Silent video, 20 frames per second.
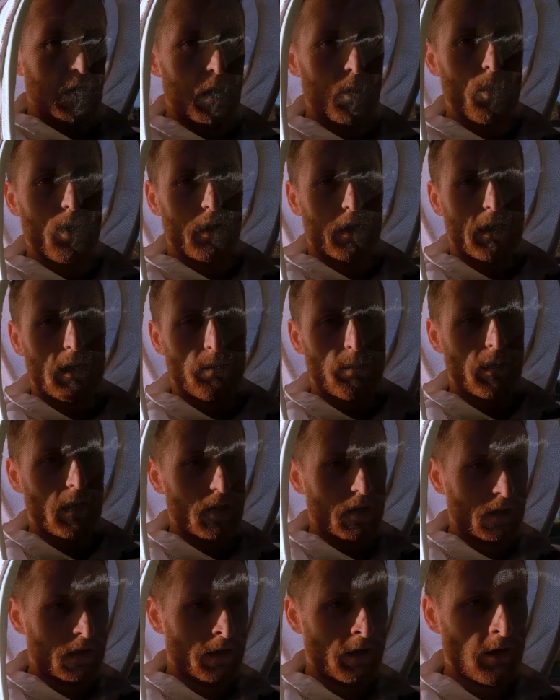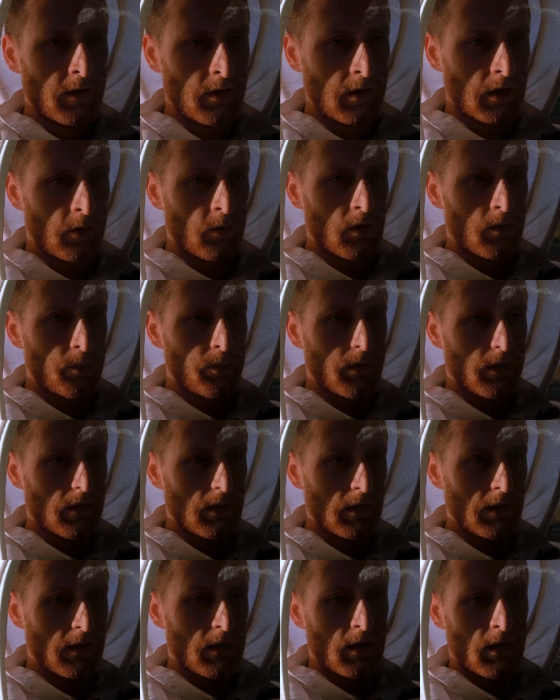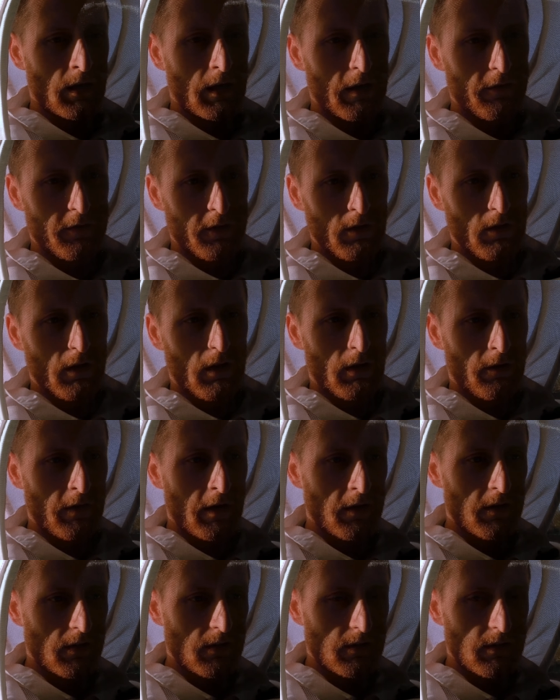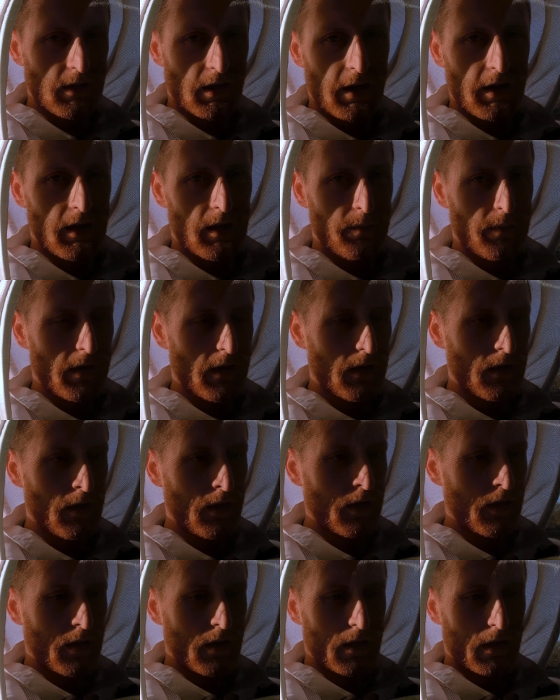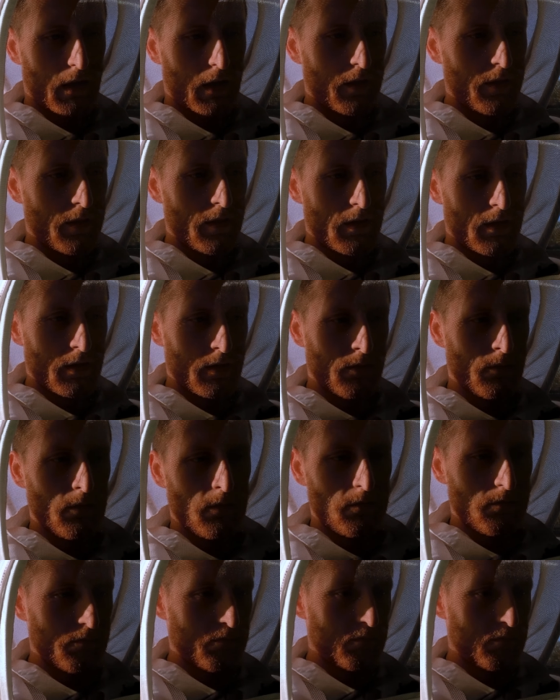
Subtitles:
I want to get back in here. I want to put the lid on after looking around a tiny bit and then